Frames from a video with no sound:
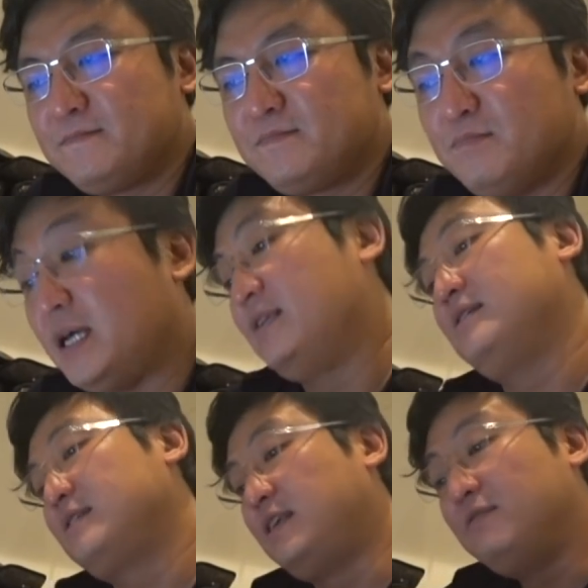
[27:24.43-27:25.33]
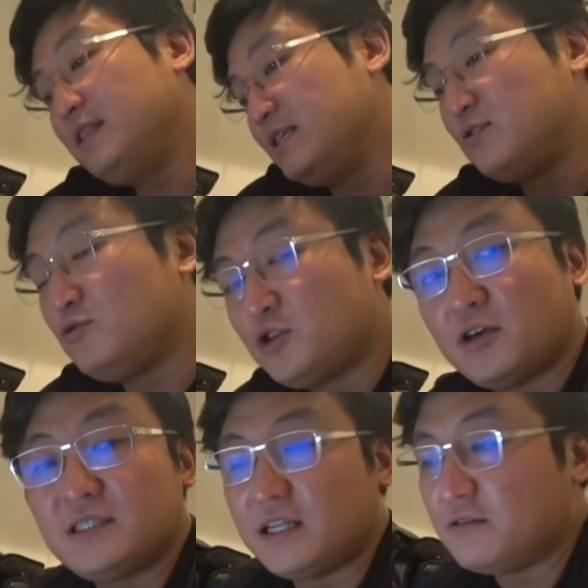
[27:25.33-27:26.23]
But given these two
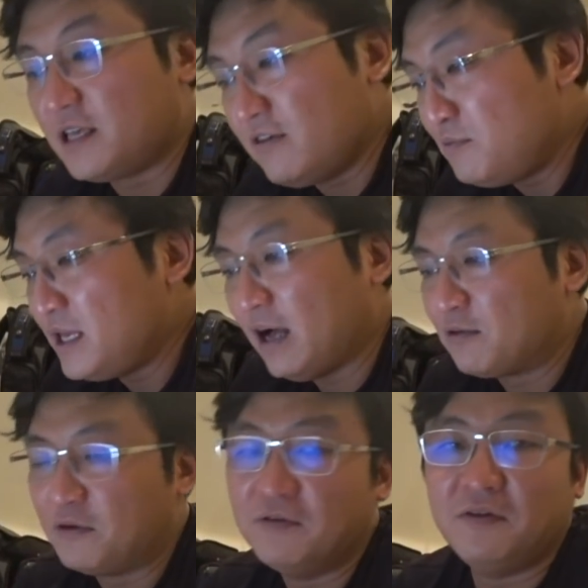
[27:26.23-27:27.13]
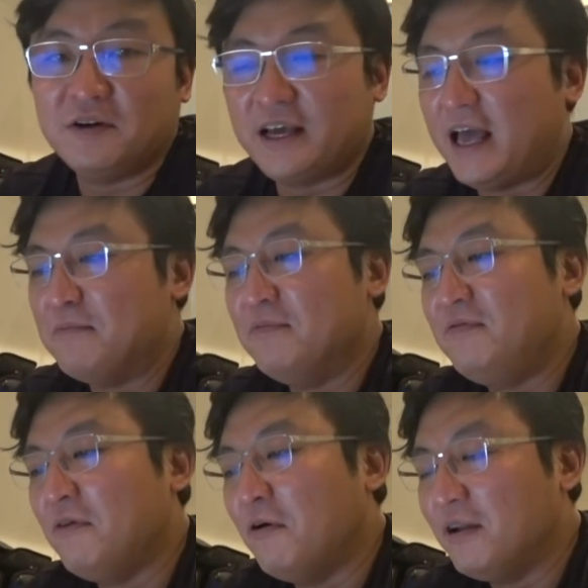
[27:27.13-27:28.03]
choices that you gave me, I'll go for the
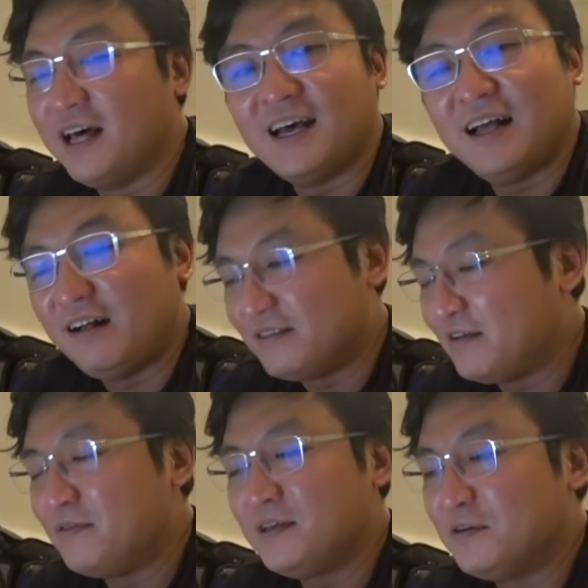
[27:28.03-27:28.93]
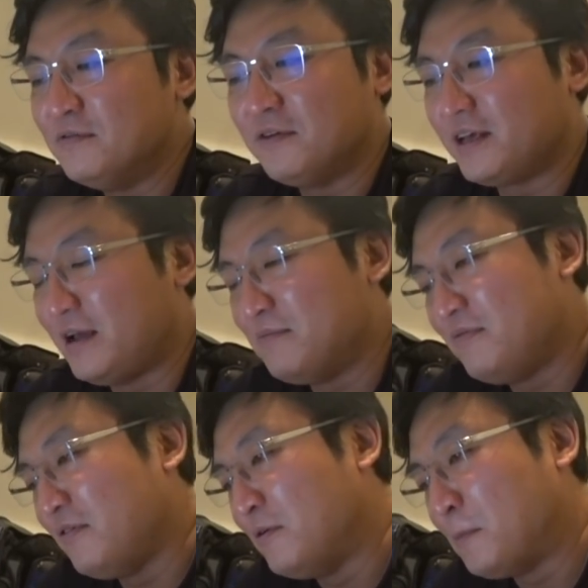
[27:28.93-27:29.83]
M4 lah. I'll definitely go for the
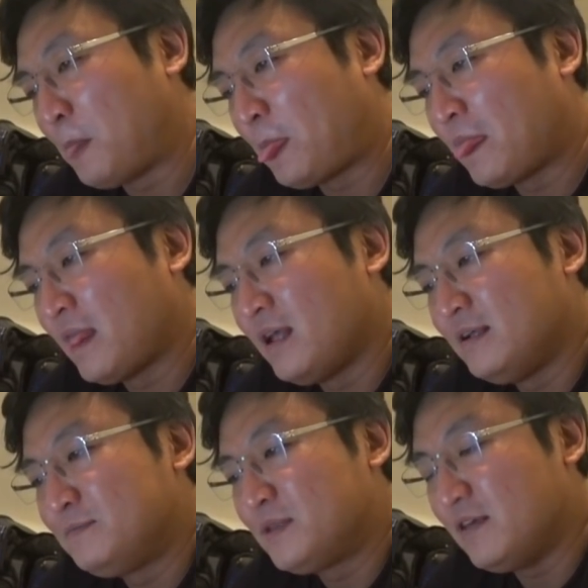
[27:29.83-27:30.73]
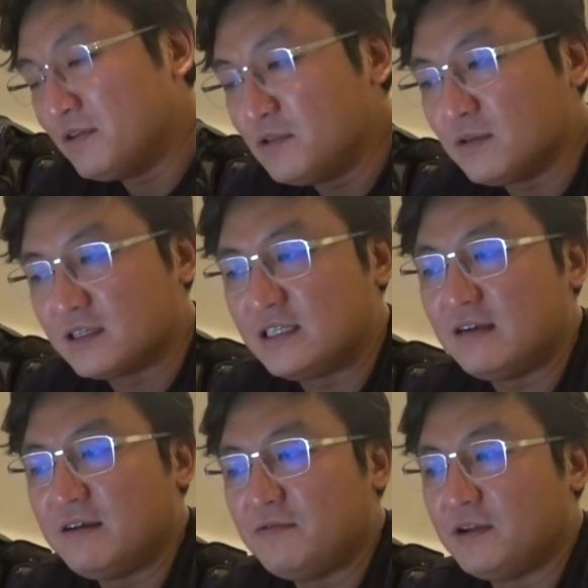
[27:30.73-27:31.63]
M4. Even though the
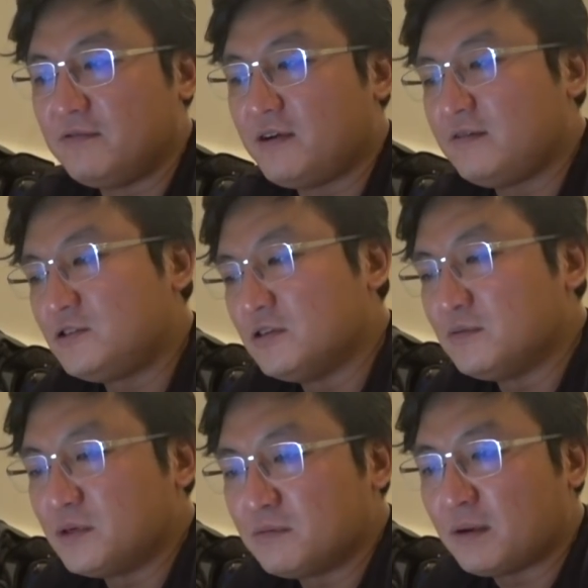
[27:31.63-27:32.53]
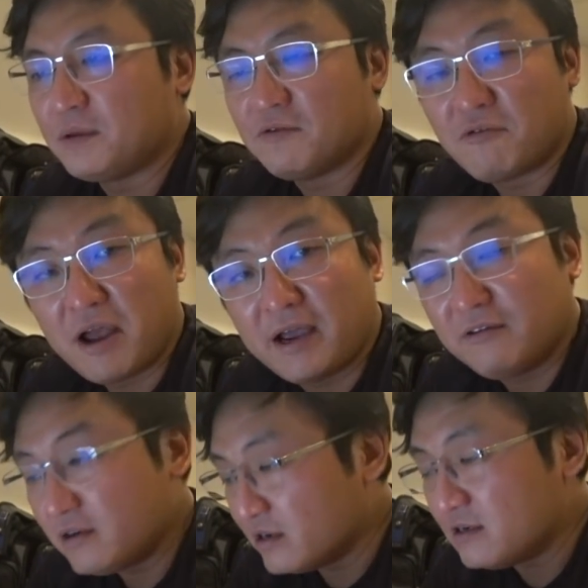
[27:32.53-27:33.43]
CLA45 shooting brake might be
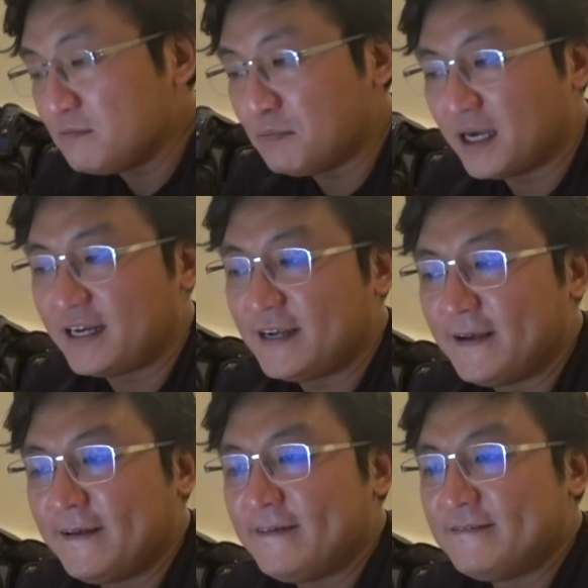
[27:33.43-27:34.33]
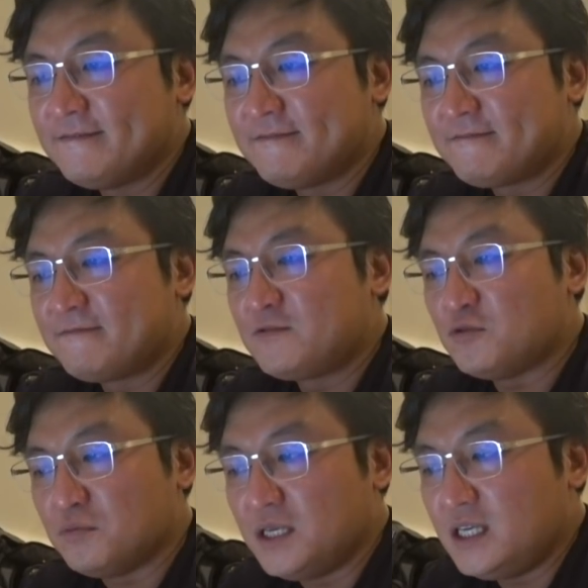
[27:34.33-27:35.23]
rarer, but to
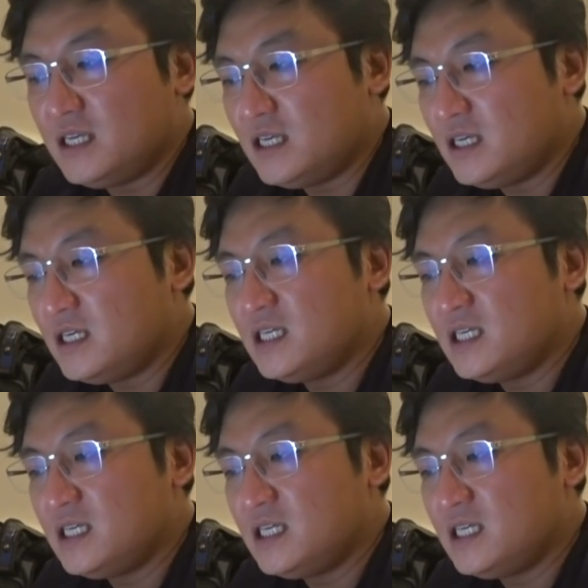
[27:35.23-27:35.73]
me,